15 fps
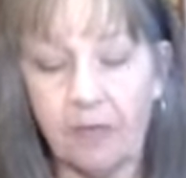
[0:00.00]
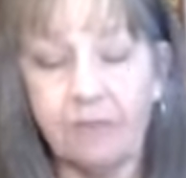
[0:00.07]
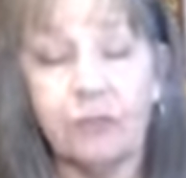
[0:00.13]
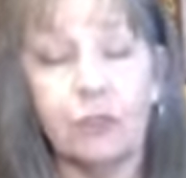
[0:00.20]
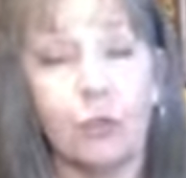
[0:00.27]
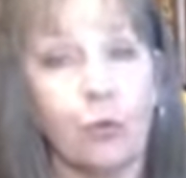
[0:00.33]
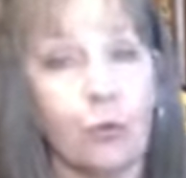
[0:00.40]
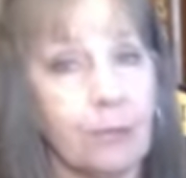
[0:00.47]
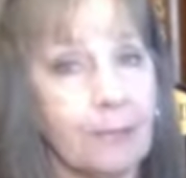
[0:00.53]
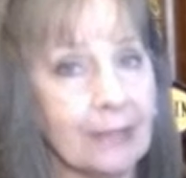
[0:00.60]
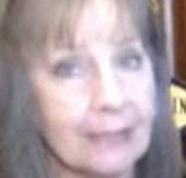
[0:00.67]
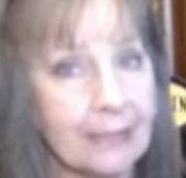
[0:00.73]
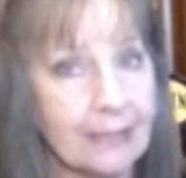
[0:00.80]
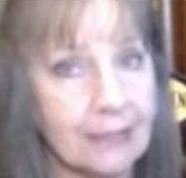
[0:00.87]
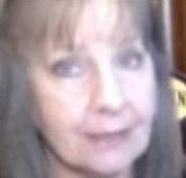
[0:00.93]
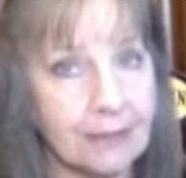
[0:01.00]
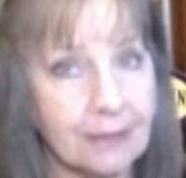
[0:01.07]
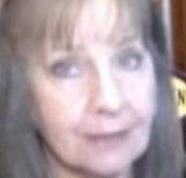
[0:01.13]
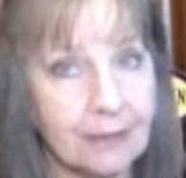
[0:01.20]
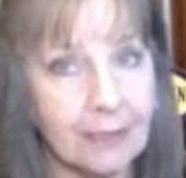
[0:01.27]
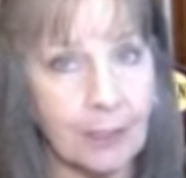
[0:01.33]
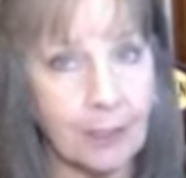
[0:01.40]
tourmaline
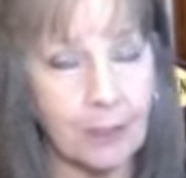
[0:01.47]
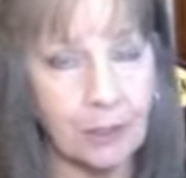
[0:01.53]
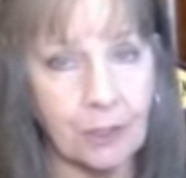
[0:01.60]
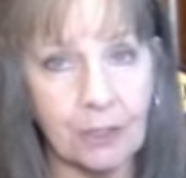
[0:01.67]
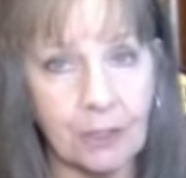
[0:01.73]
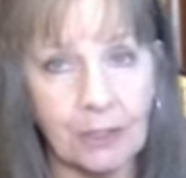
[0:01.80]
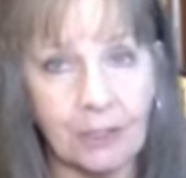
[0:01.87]
here,